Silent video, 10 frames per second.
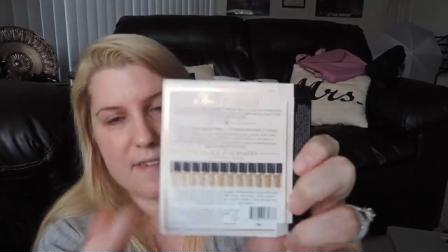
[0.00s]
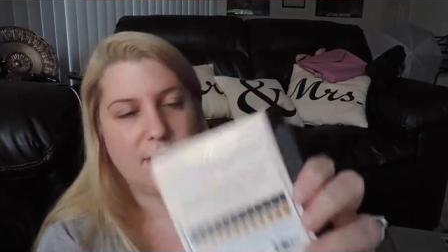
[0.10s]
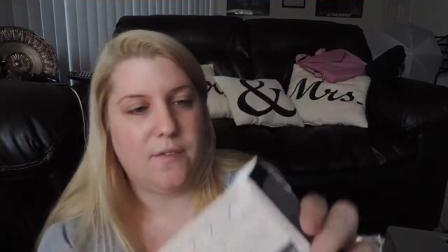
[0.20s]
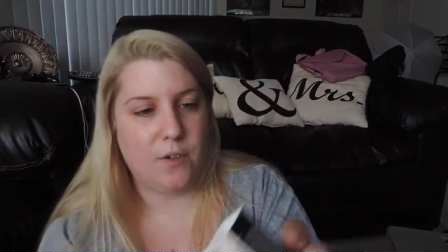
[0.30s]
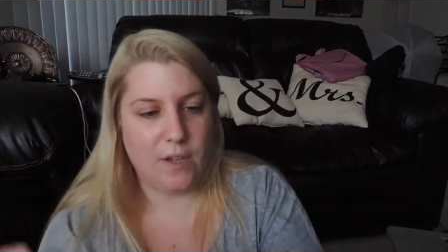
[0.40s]

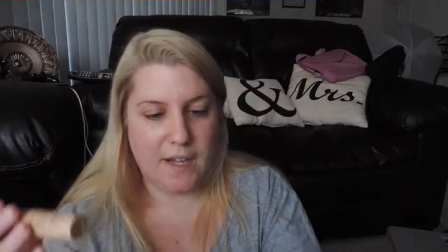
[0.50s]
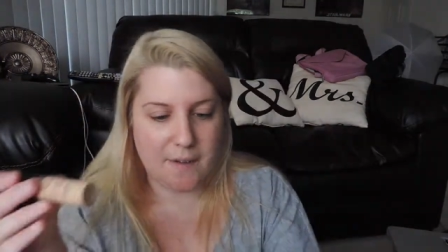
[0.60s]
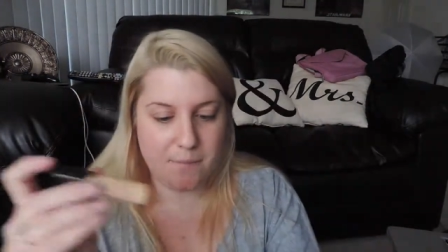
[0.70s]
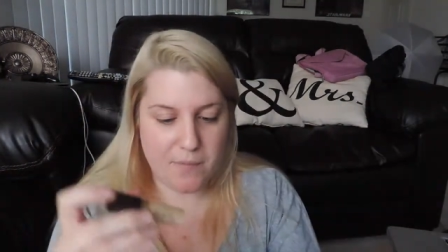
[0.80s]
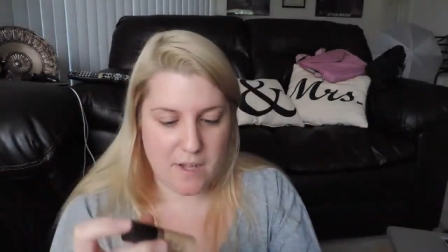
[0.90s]
in the full
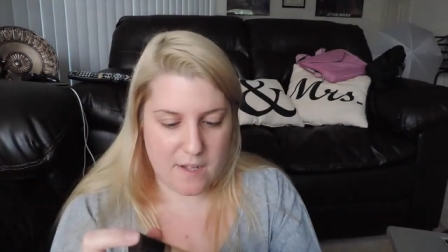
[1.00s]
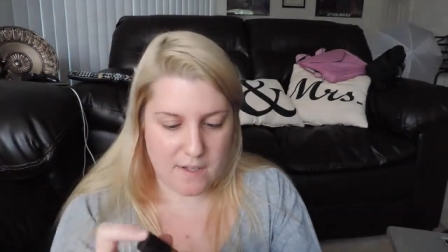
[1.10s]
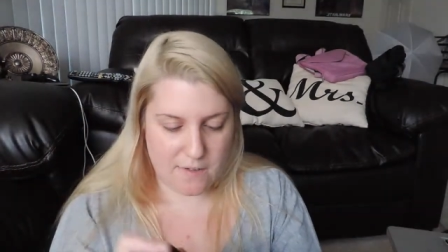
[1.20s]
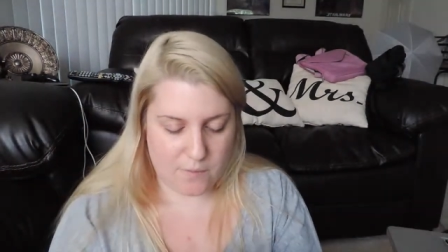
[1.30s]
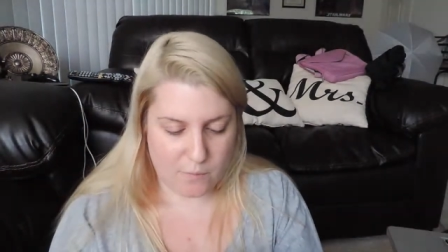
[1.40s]
line.
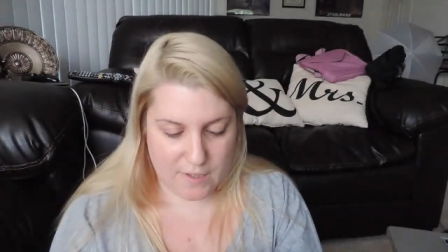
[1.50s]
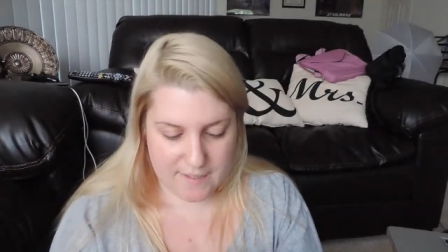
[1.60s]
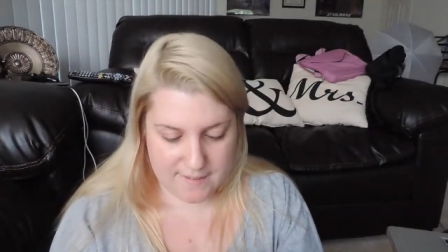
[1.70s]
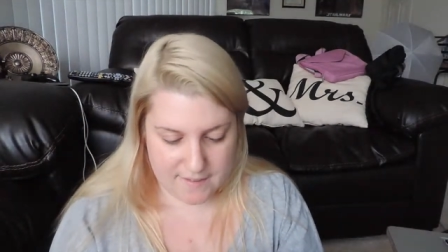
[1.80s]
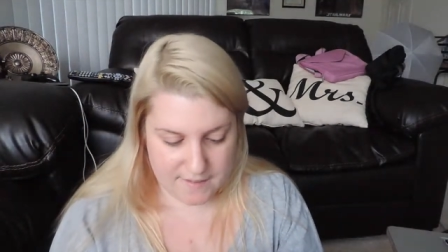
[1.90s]
I'm
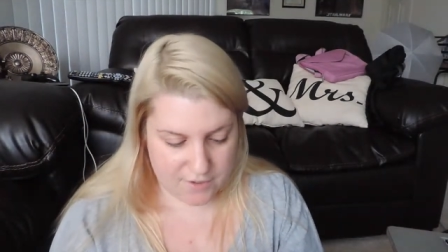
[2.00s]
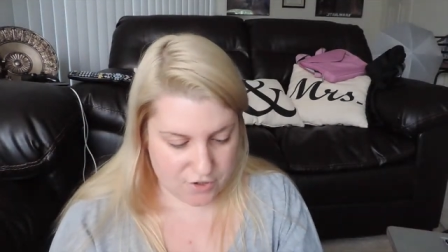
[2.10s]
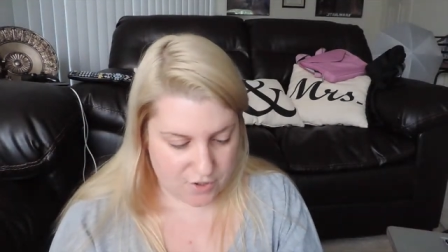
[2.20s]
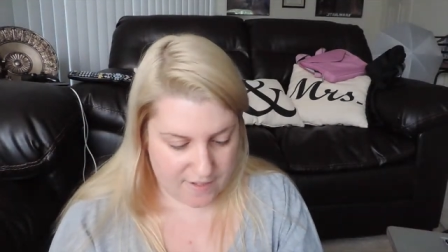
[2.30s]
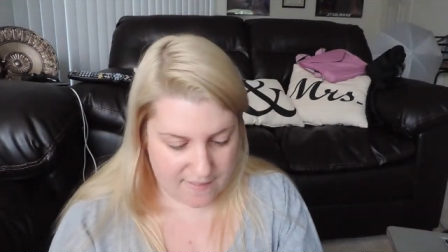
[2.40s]
really excited to
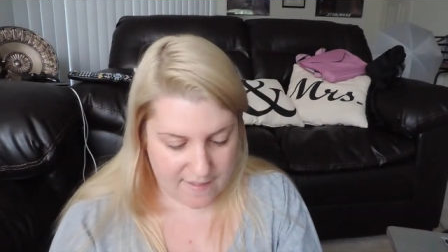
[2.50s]
try